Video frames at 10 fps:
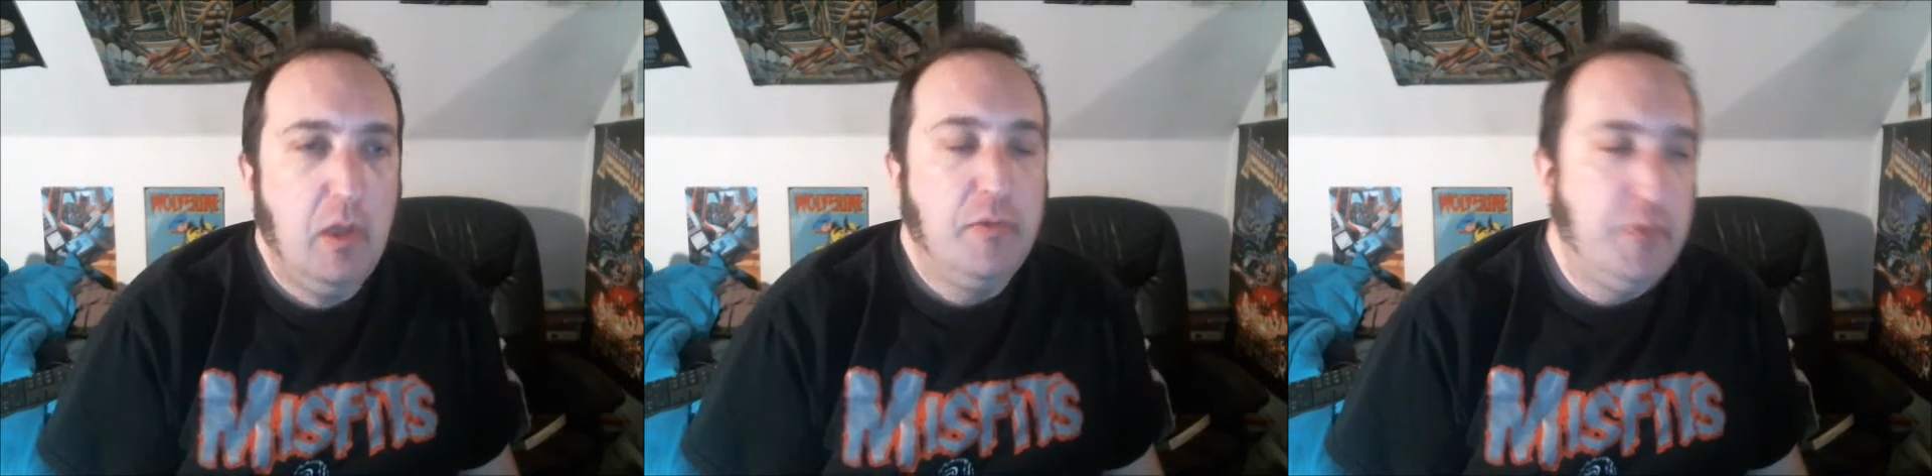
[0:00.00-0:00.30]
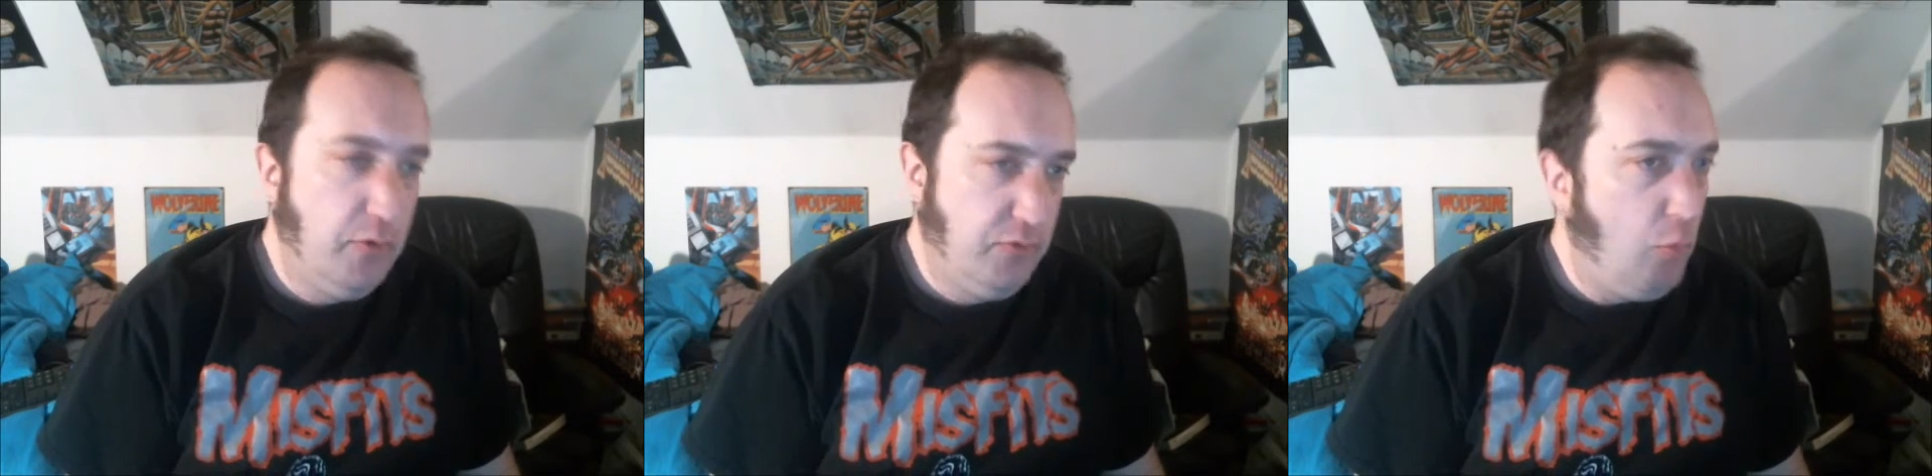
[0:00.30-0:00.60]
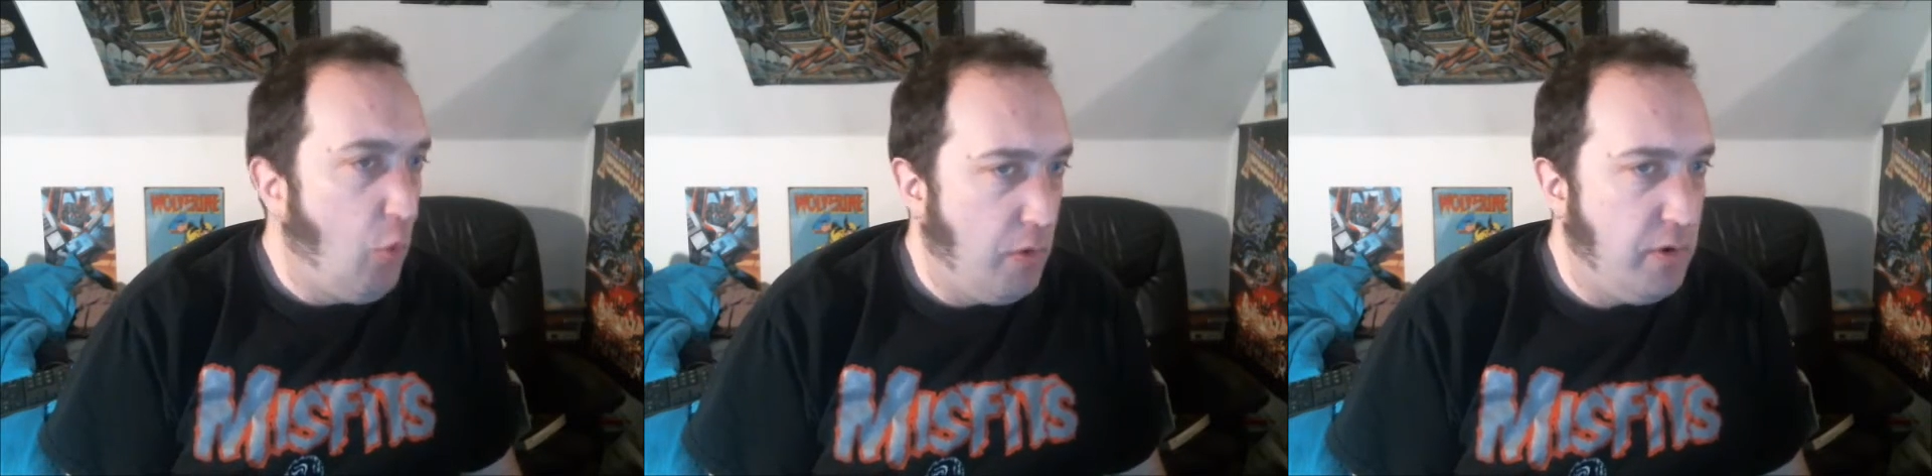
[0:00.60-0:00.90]
those
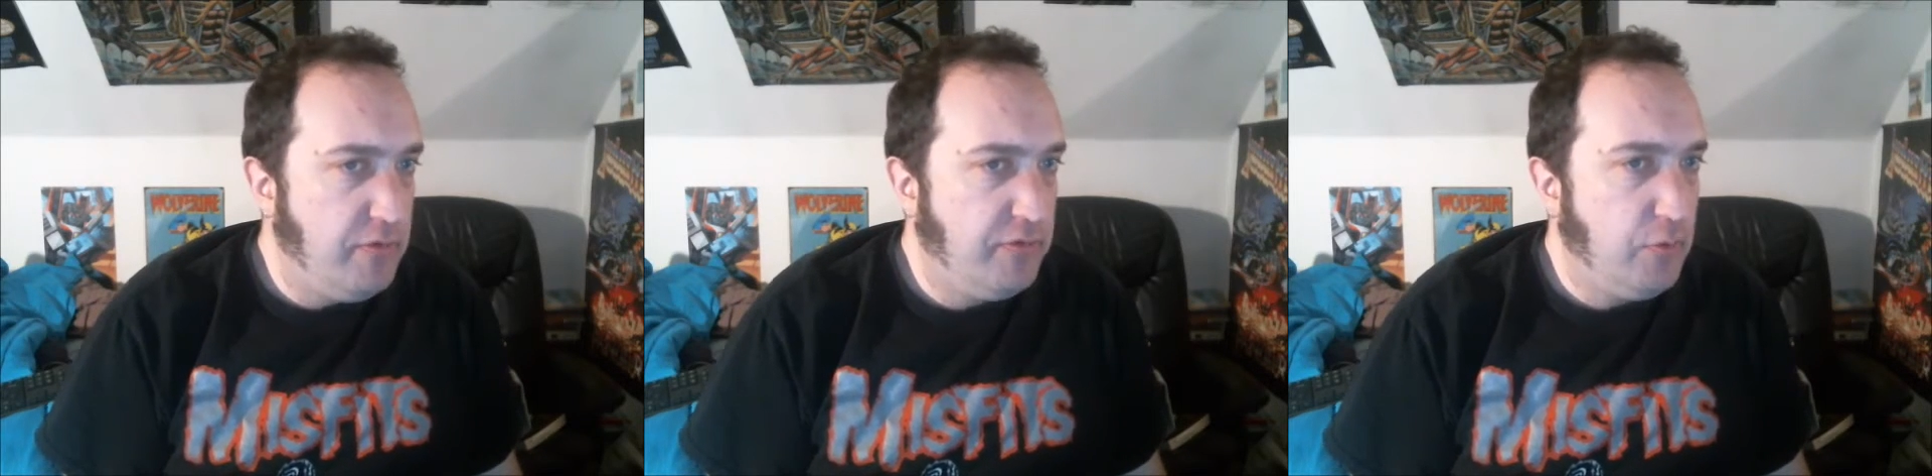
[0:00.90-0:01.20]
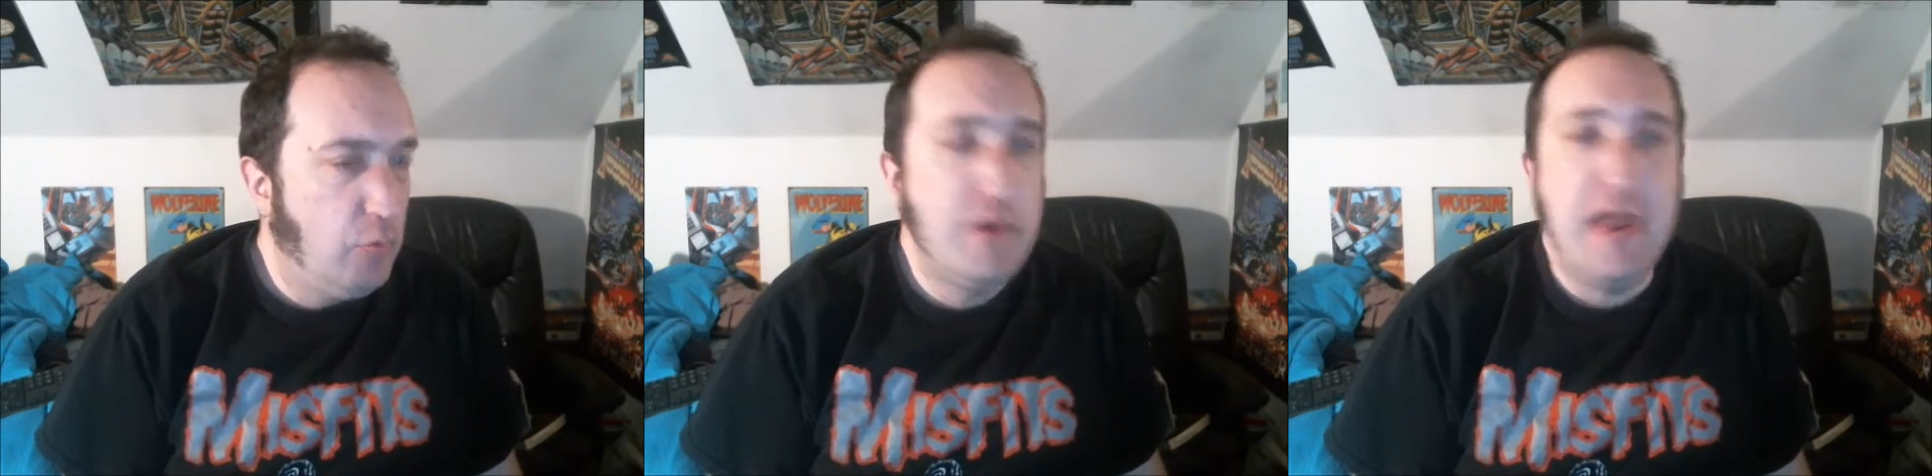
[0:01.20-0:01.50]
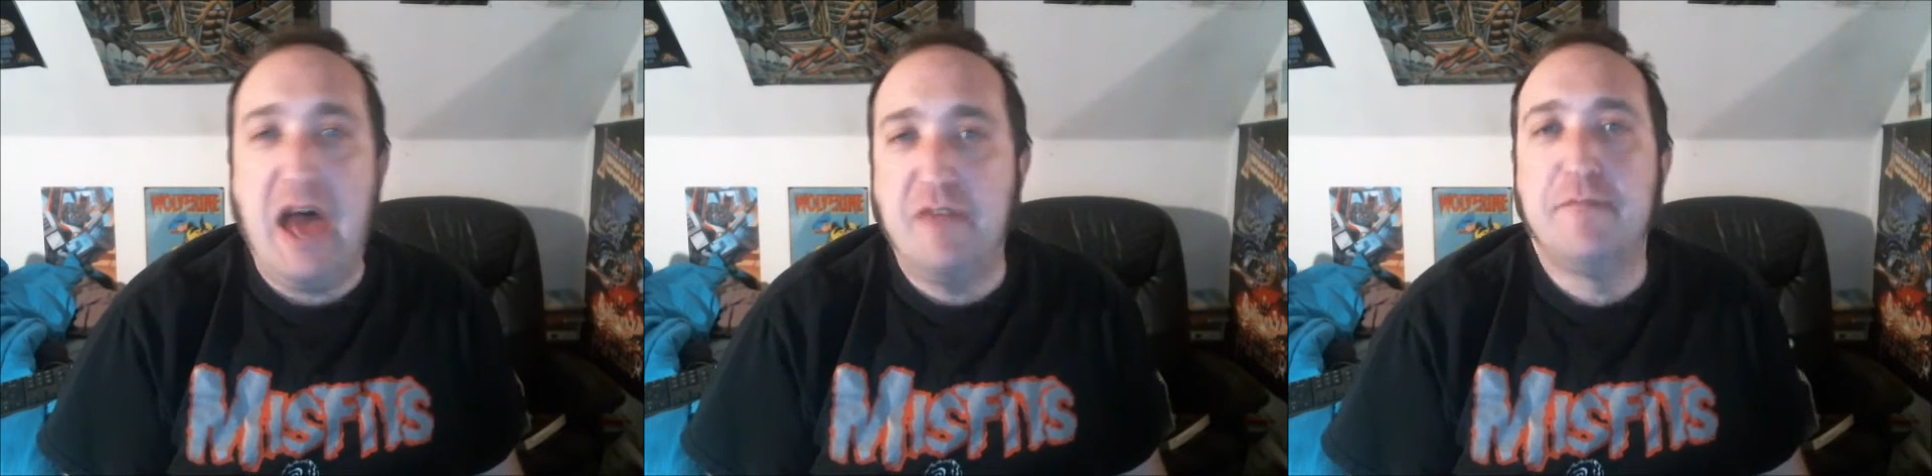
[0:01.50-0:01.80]
wars were
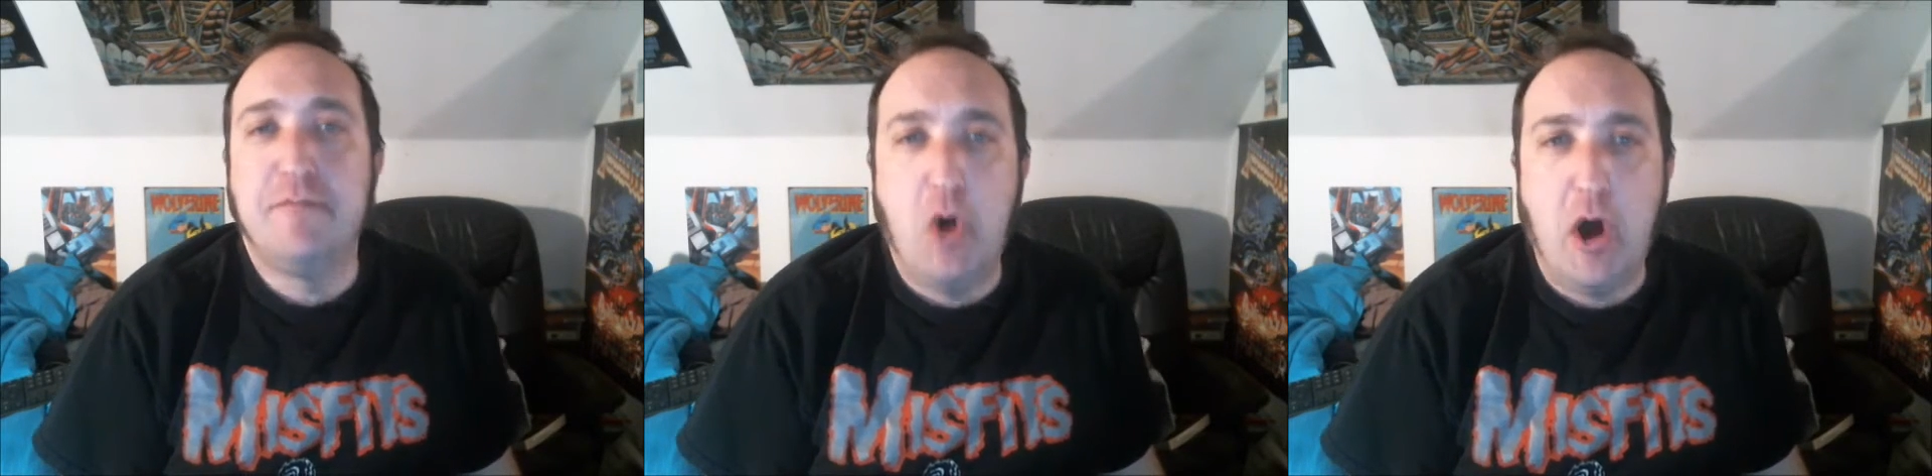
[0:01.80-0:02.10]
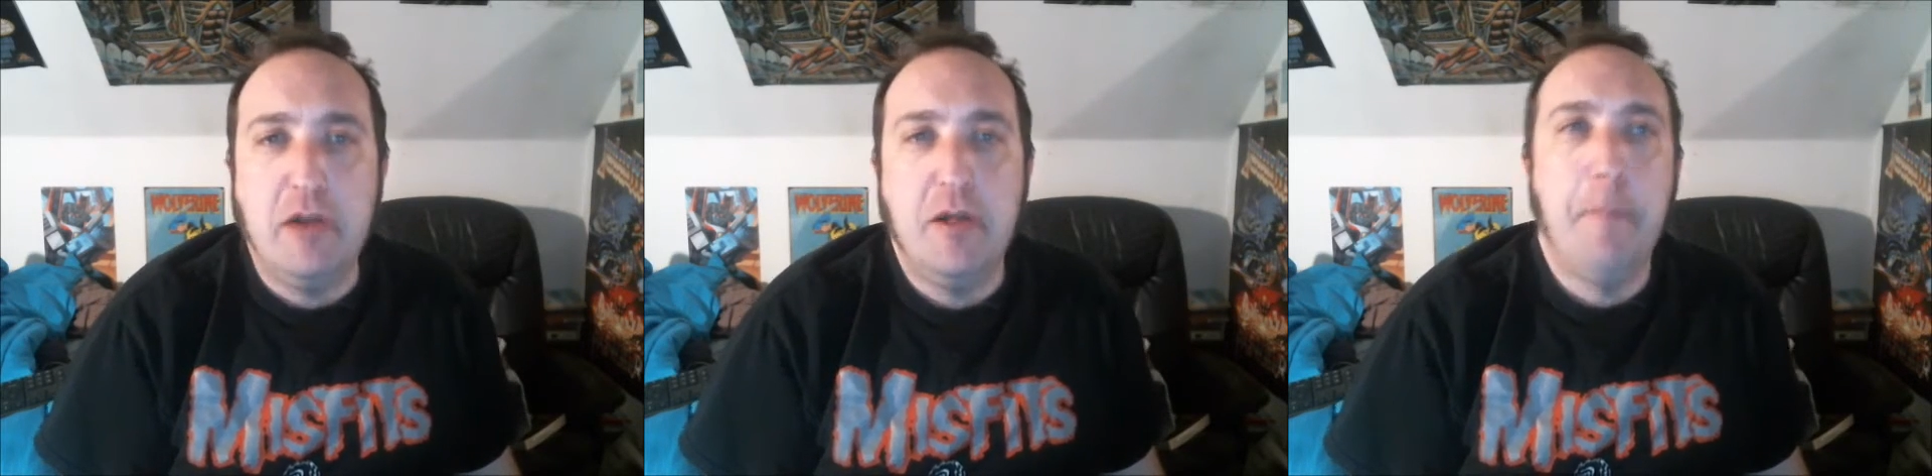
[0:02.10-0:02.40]
not fought